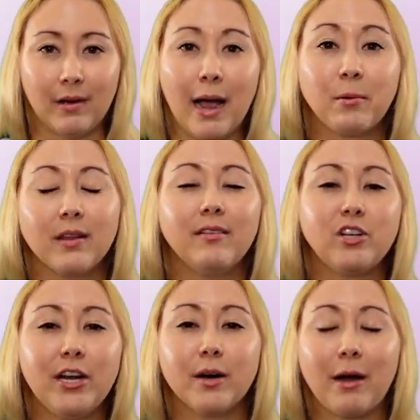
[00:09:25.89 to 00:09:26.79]
I would love
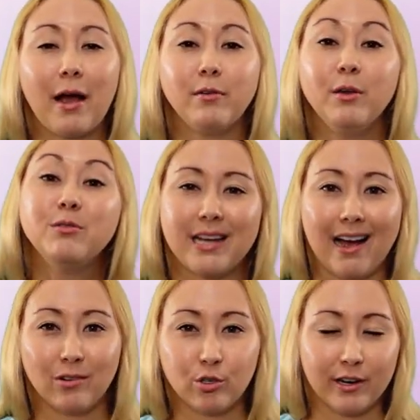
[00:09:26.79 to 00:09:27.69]
to hear about how you
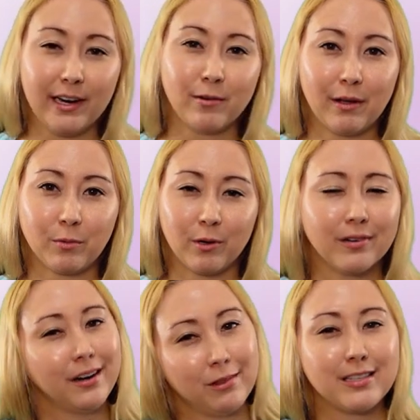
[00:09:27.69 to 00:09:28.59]
tackle drinking around the
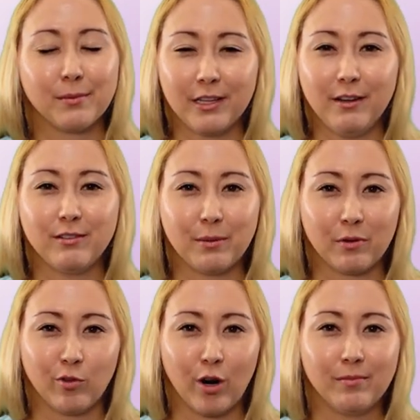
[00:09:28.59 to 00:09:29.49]
world if that's something you've done
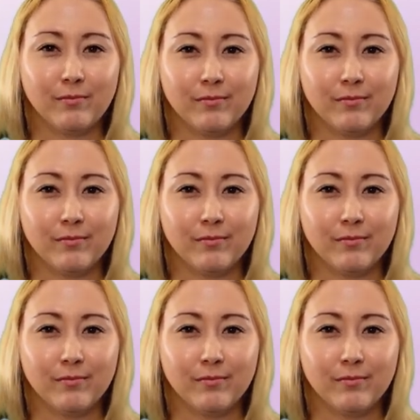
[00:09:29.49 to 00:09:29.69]
before.